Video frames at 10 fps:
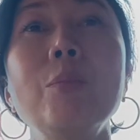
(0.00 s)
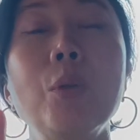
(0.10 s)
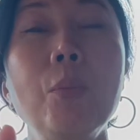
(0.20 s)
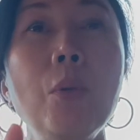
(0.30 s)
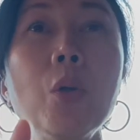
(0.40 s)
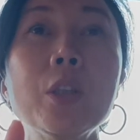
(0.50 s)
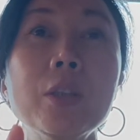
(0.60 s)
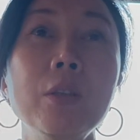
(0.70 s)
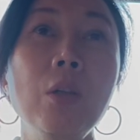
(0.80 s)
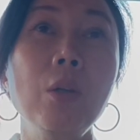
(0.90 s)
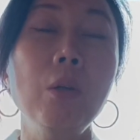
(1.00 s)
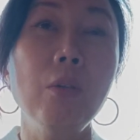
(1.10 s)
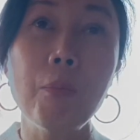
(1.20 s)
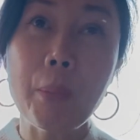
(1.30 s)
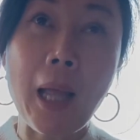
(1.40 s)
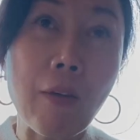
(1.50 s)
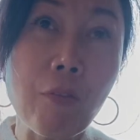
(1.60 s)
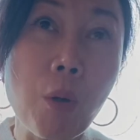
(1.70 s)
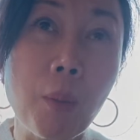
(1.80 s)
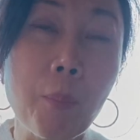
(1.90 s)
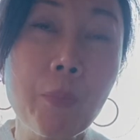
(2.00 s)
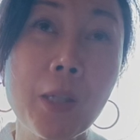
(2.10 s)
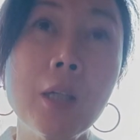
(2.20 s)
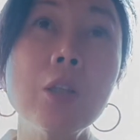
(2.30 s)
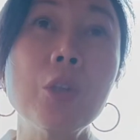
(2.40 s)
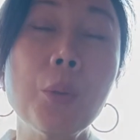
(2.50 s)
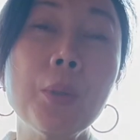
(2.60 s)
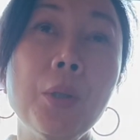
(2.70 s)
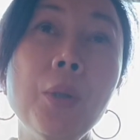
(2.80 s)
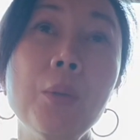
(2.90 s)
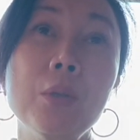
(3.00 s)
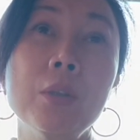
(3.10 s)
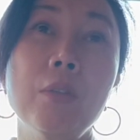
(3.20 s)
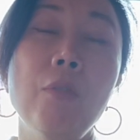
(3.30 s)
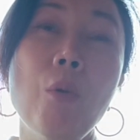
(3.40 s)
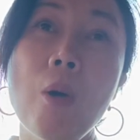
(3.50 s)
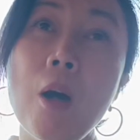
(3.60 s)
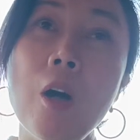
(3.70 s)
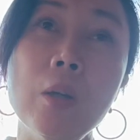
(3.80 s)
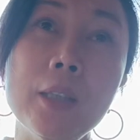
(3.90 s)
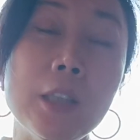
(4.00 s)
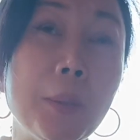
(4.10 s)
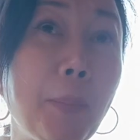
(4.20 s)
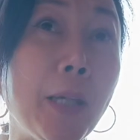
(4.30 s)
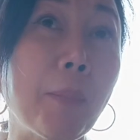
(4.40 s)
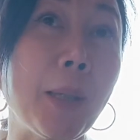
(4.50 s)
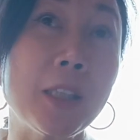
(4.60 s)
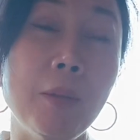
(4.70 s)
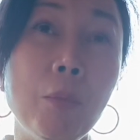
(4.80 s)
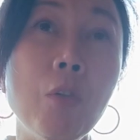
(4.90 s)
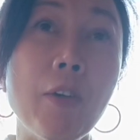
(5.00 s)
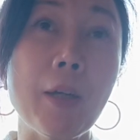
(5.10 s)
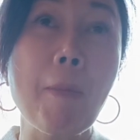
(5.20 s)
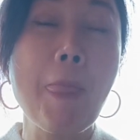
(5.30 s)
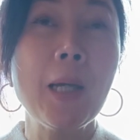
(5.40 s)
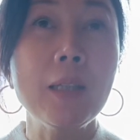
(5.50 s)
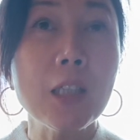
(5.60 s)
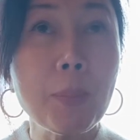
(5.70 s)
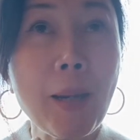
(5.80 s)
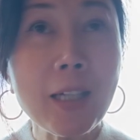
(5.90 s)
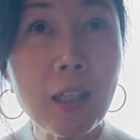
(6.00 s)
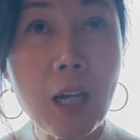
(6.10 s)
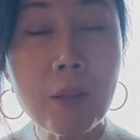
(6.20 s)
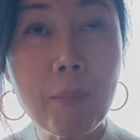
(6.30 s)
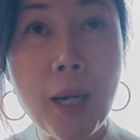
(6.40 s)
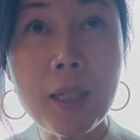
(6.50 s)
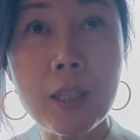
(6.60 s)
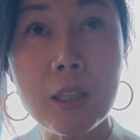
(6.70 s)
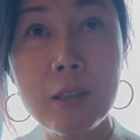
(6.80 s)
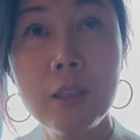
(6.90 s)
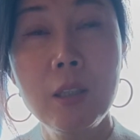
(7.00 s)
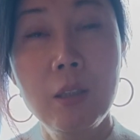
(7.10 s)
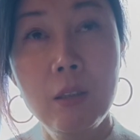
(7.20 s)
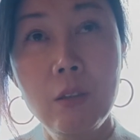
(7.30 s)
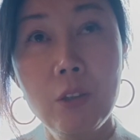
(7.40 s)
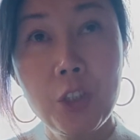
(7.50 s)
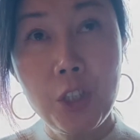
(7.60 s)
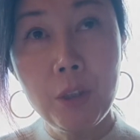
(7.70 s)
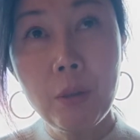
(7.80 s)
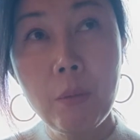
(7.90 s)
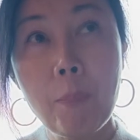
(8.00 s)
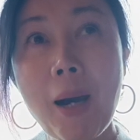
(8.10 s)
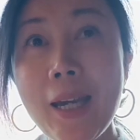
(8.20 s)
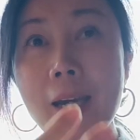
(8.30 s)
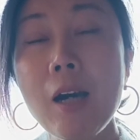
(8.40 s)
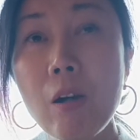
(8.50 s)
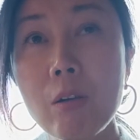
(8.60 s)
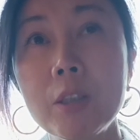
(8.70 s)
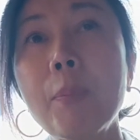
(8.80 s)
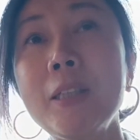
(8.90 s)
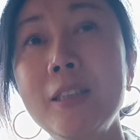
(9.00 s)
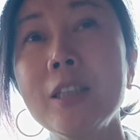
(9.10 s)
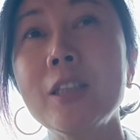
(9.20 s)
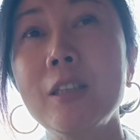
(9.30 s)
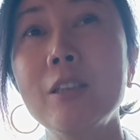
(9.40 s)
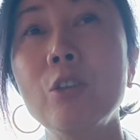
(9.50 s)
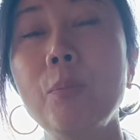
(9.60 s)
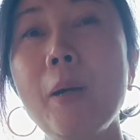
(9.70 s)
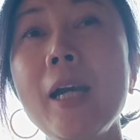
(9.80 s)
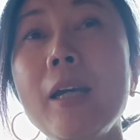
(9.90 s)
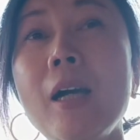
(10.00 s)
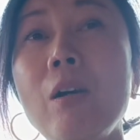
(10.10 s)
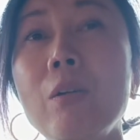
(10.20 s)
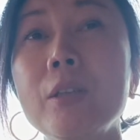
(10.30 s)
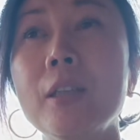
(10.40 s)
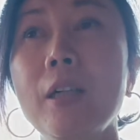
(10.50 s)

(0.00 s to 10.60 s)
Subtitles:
promotional platform to use for all these big budget movies. They spend a lot of money to buy out positions, to buy out